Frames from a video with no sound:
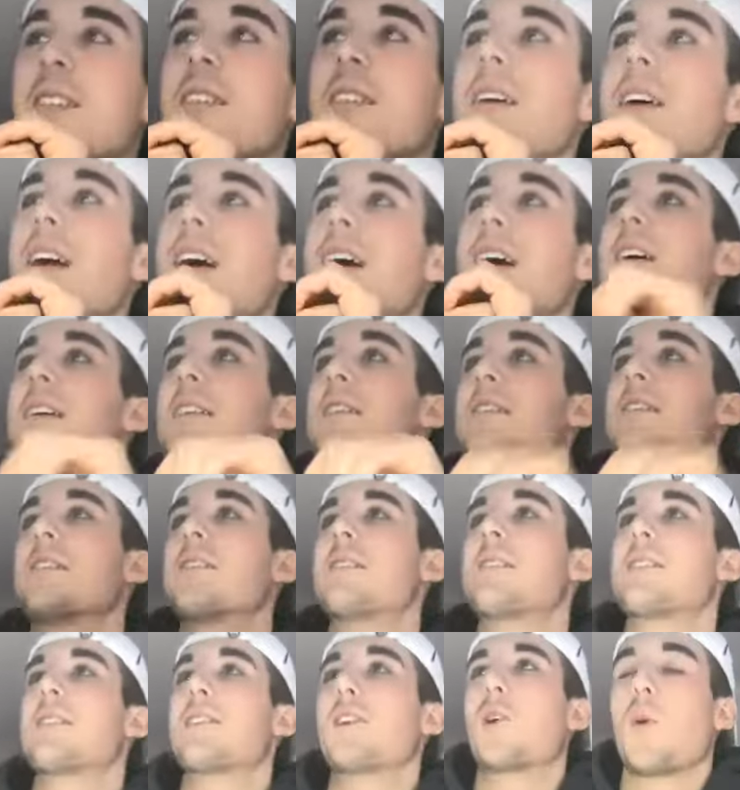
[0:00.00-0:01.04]

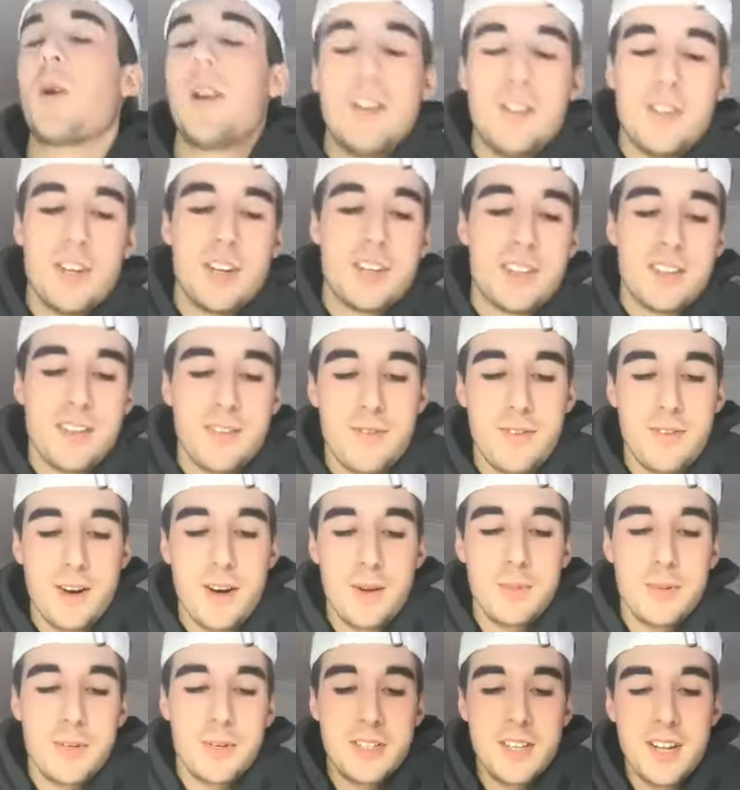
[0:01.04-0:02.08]
as the great Justin
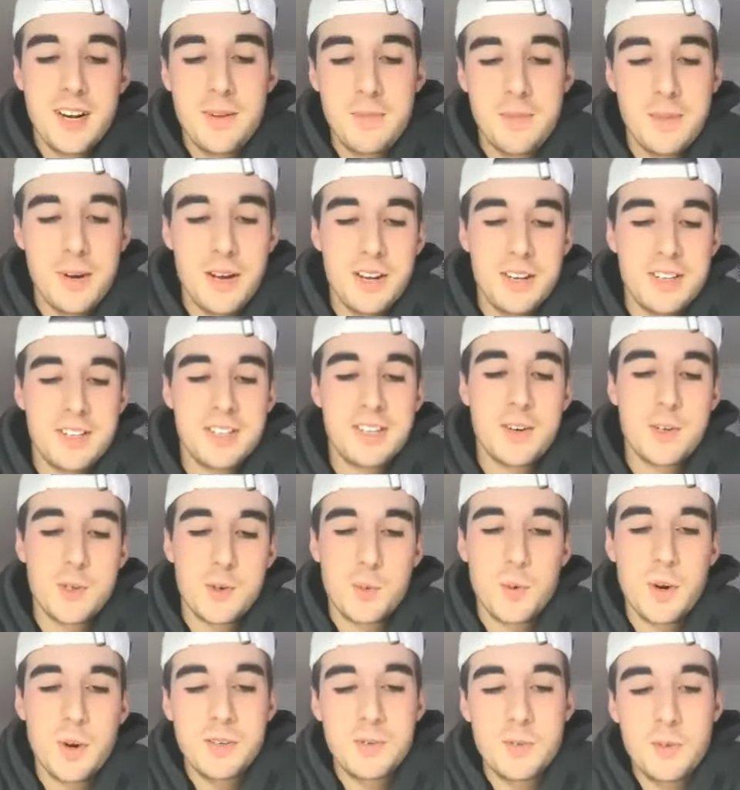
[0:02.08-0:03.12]
DeFabio said it best, I was
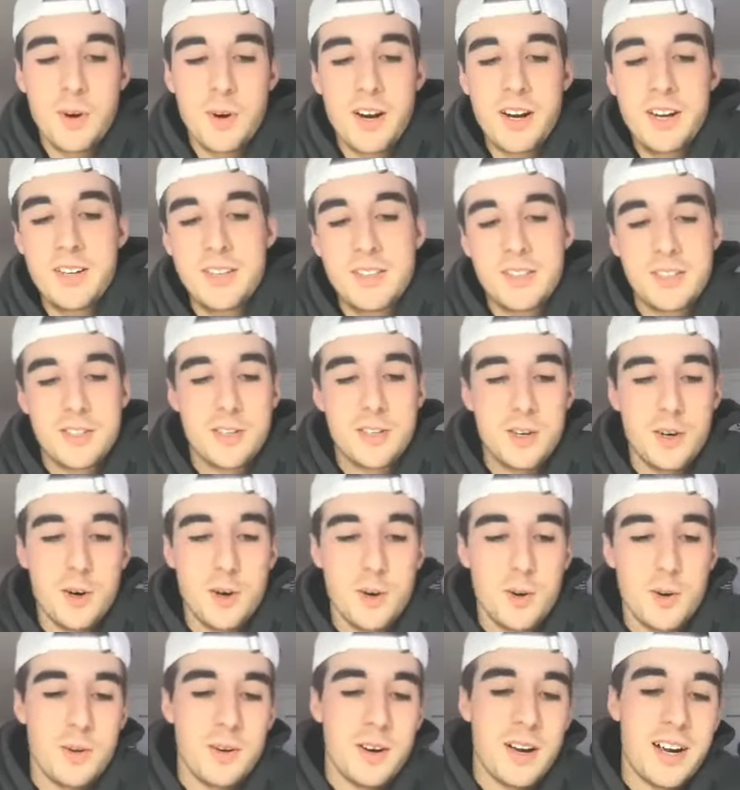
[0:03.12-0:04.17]
raised right,
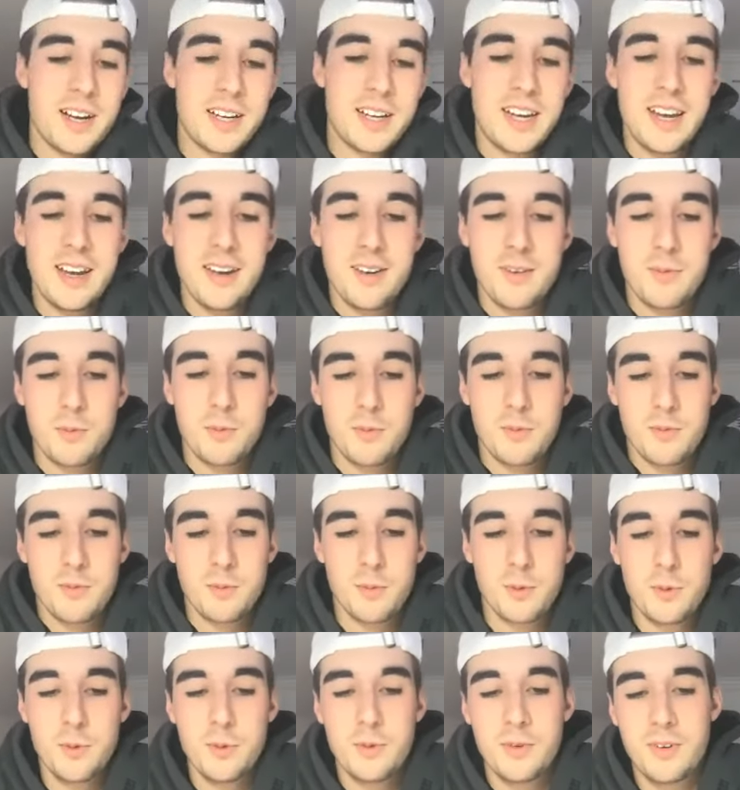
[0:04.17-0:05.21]
so I can't
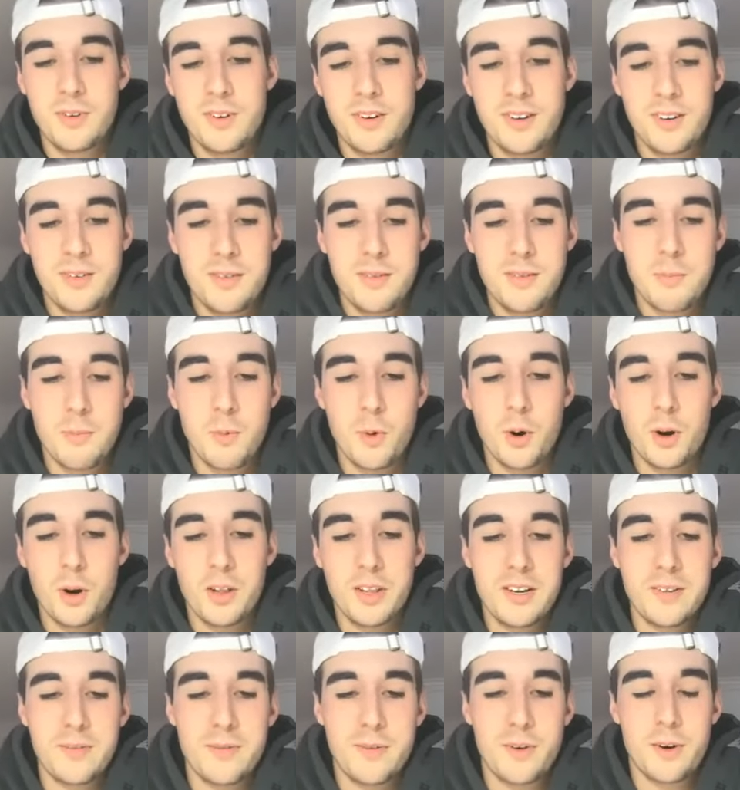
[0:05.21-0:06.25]
root
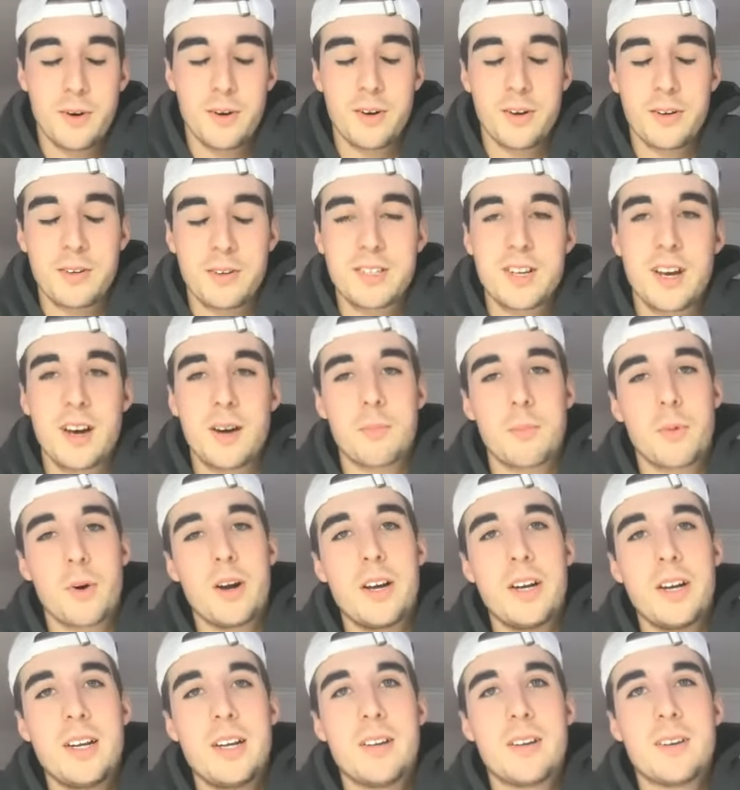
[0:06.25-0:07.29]
morally for Tom
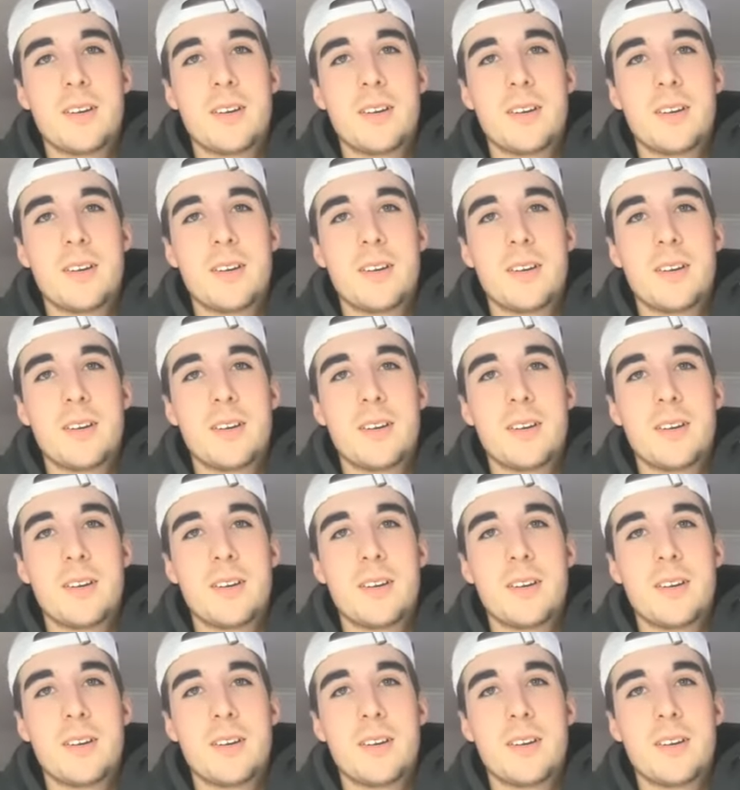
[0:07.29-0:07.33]
Brady.